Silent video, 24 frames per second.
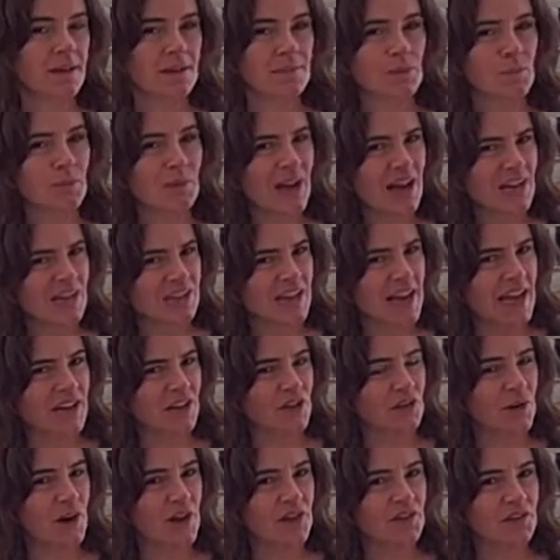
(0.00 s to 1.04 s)
but we actually had
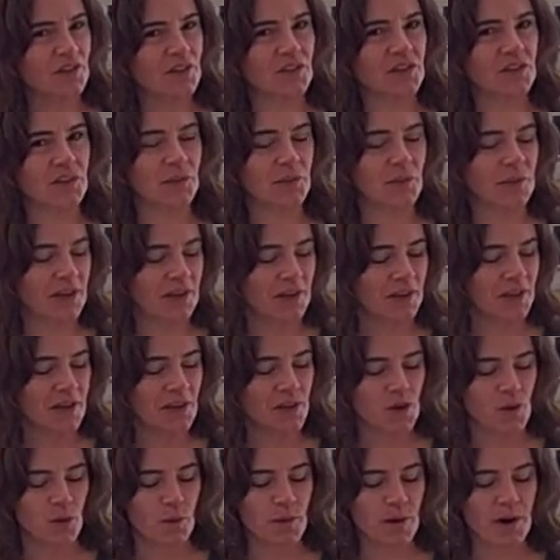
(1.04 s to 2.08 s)
a crisis this week
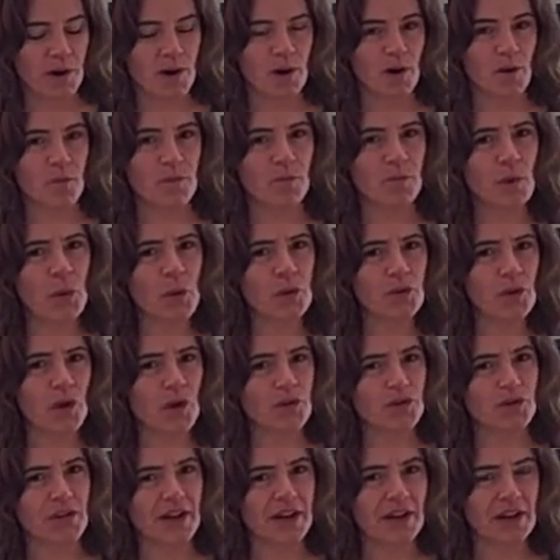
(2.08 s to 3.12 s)
where both
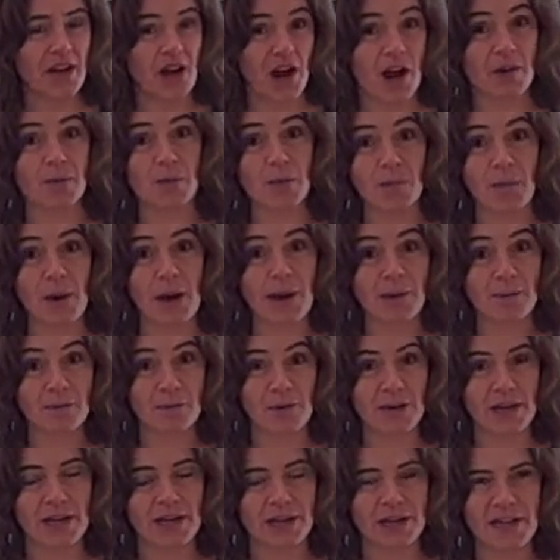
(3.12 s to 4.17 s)
Andre and I were buying
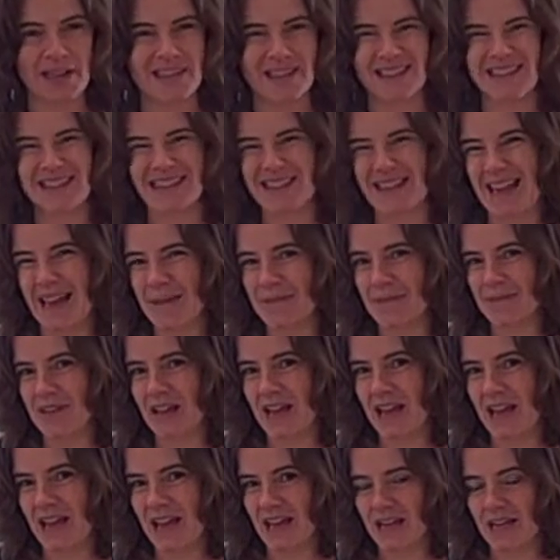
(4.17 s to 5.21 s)
bread the same
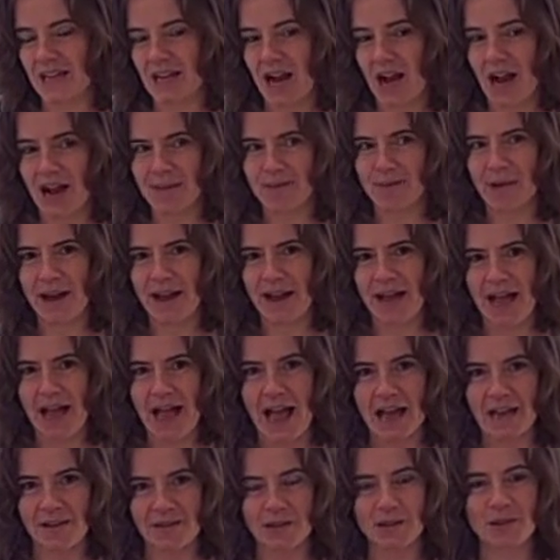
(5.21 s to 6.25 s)
day. You could
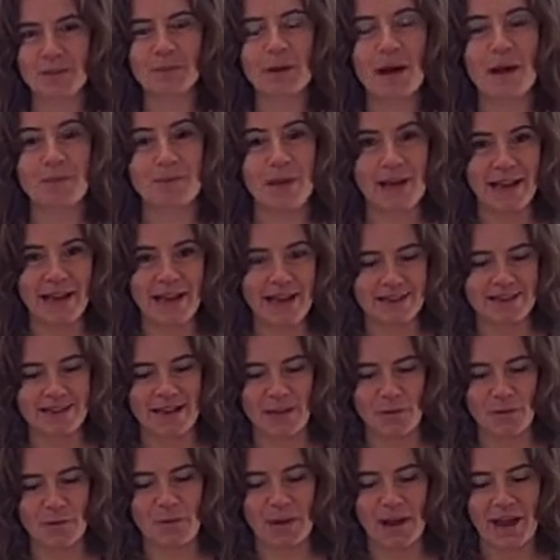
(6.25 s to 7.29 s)
buy a baguette,
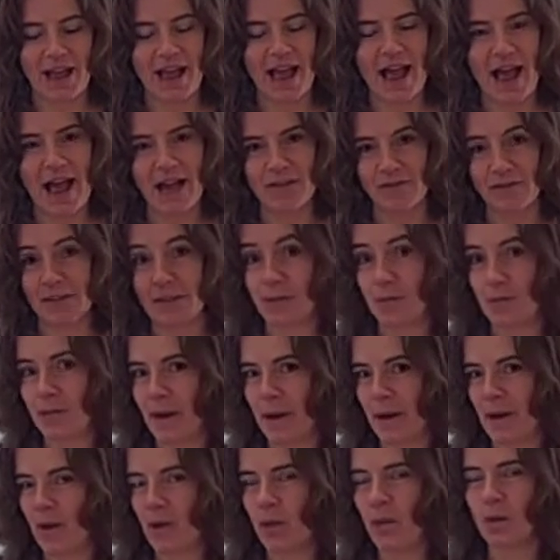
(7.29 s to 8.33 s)
I would buy a half, he would
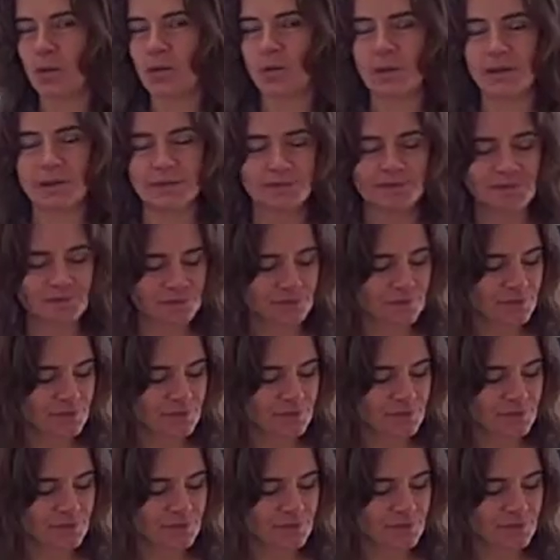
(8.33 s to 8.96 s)
buy a whole one.